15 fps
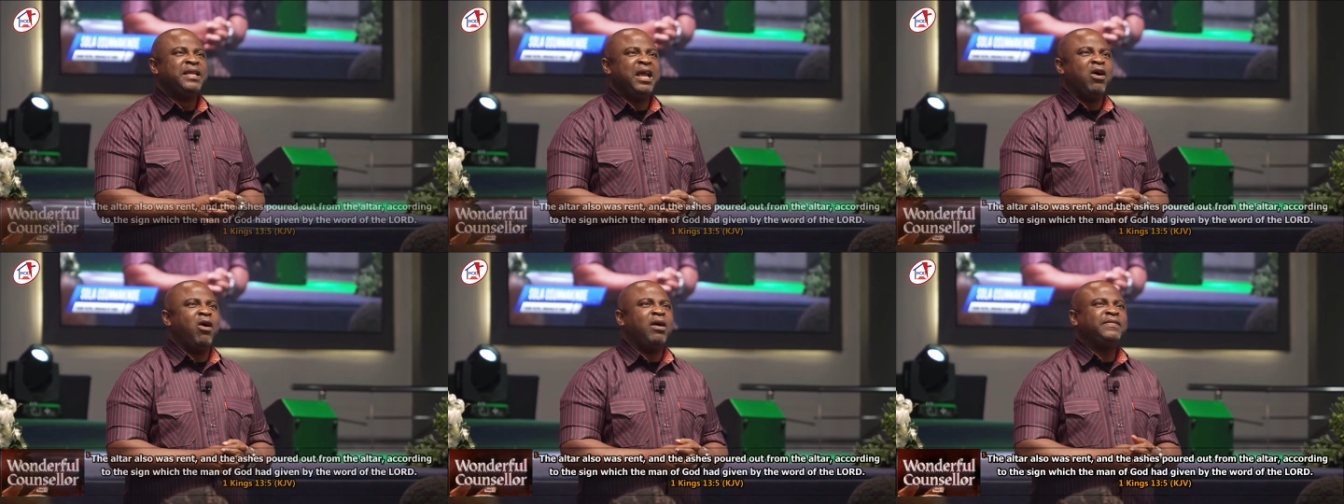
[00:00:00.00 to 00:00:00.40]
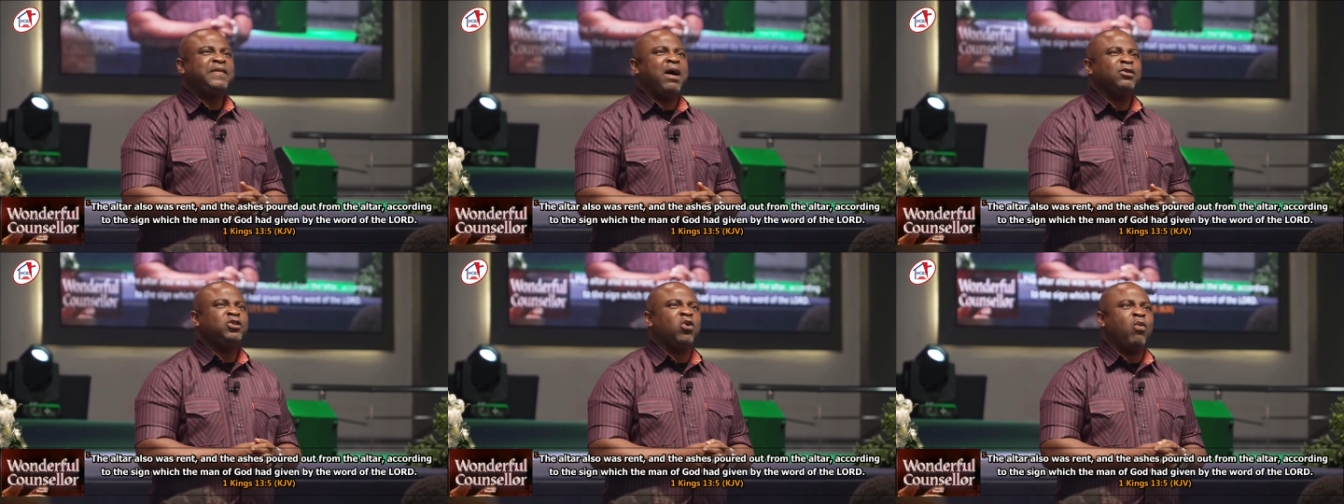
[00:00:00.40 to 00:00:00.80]
The
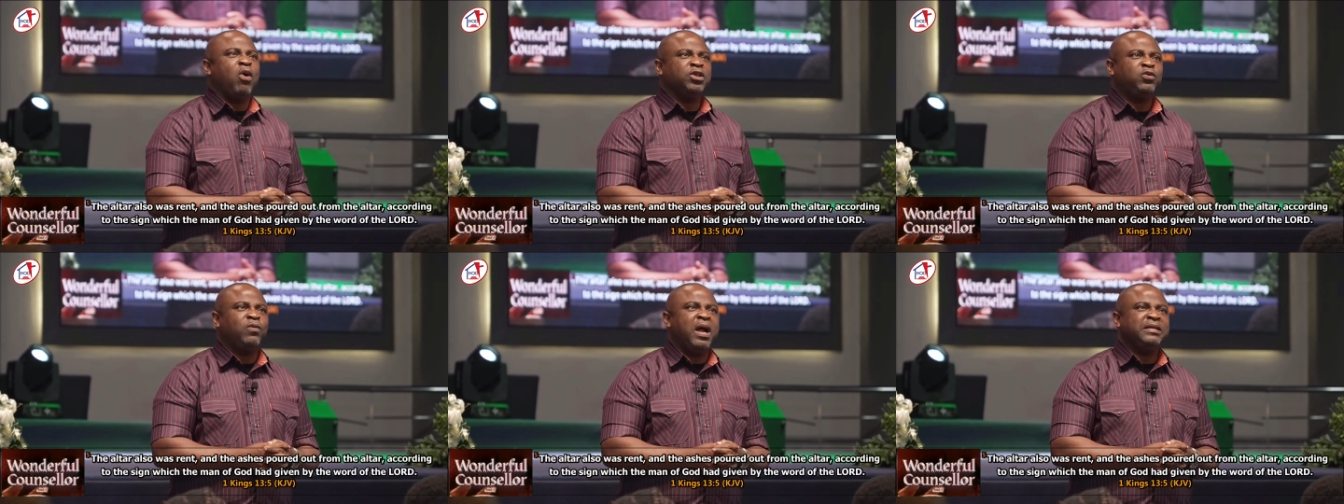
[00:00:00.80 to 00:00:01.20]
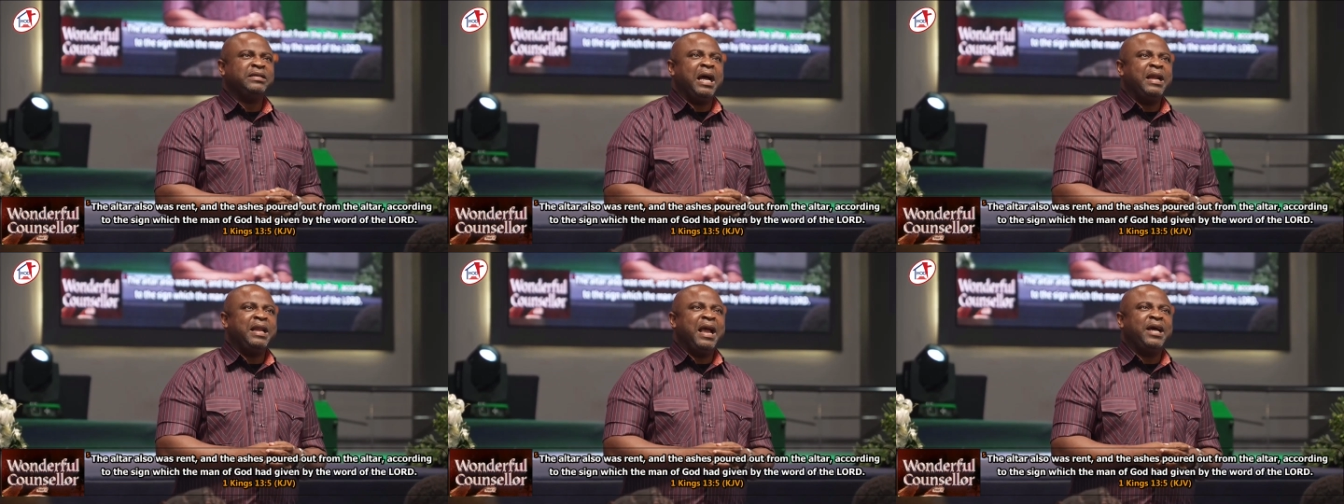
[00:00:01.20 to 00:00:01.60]
altar also was
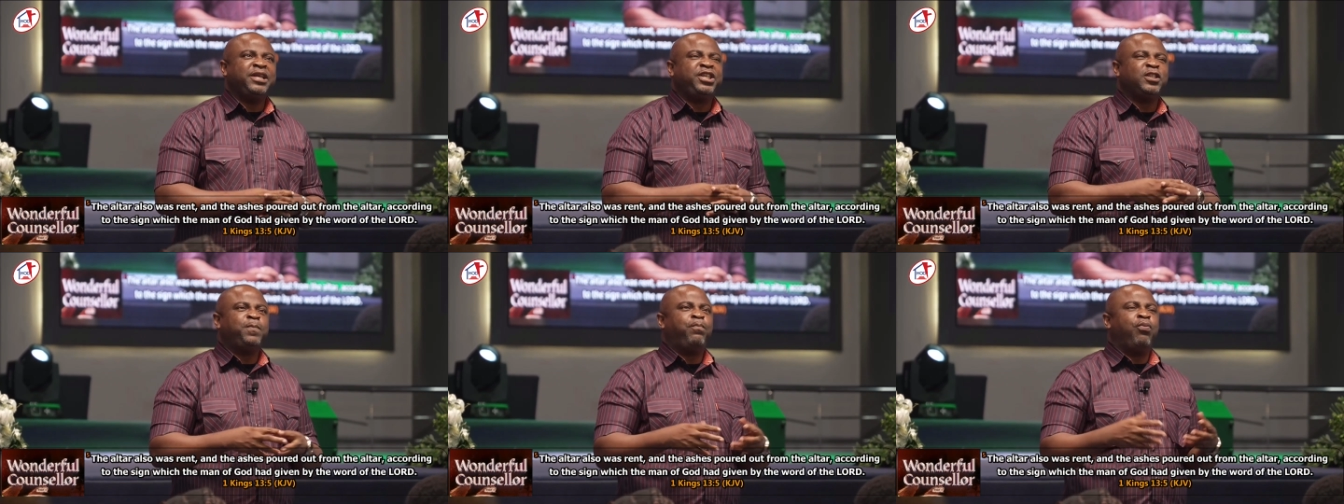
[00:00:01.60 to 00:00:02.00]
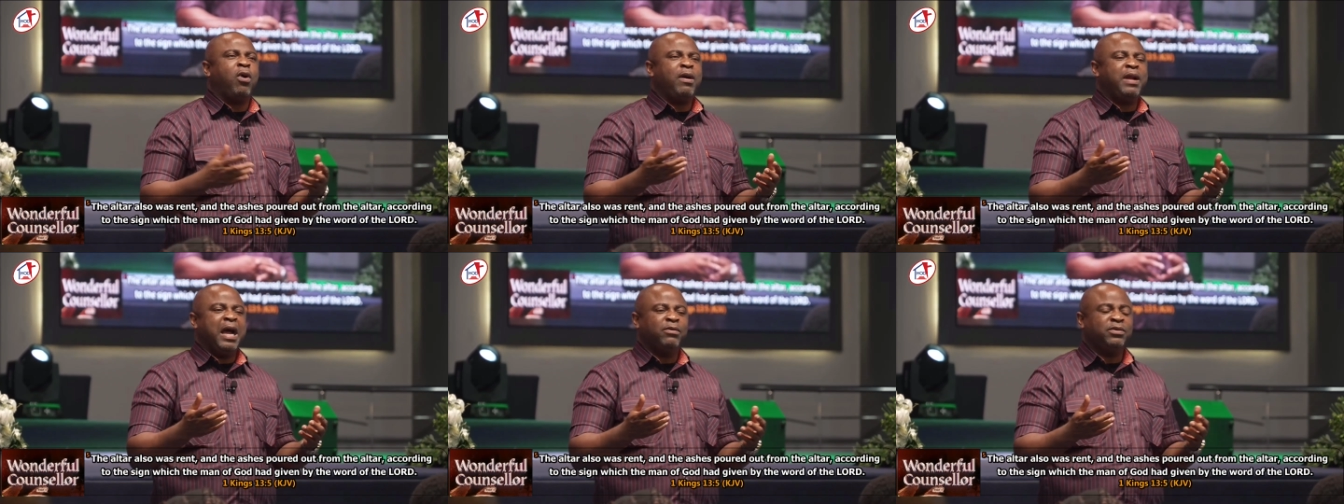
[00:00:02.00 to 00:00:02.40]
rent and the ashes
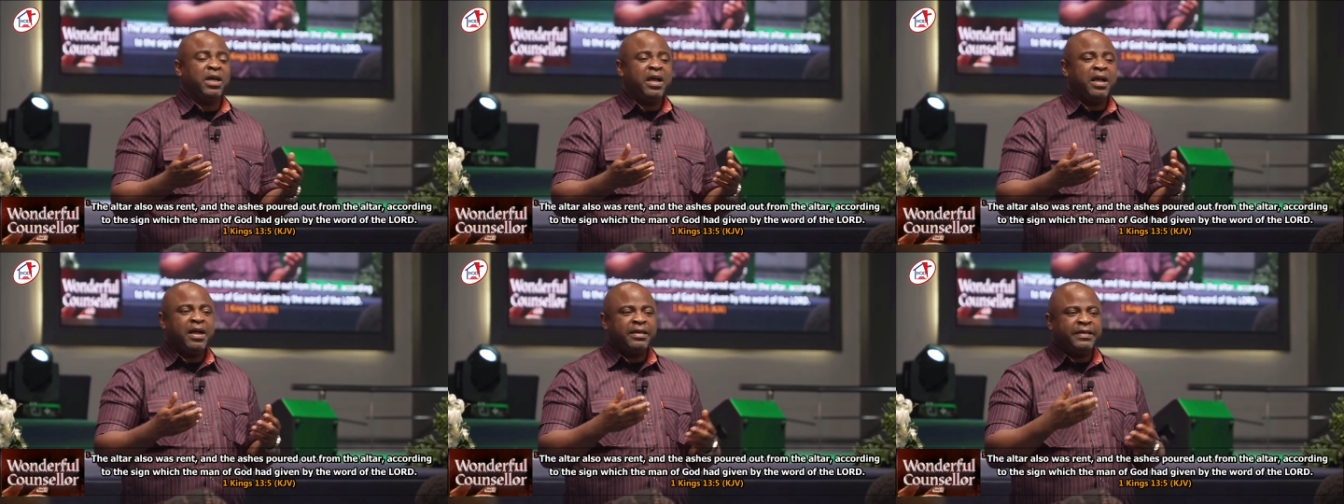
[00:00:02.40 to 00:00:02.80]
poured out.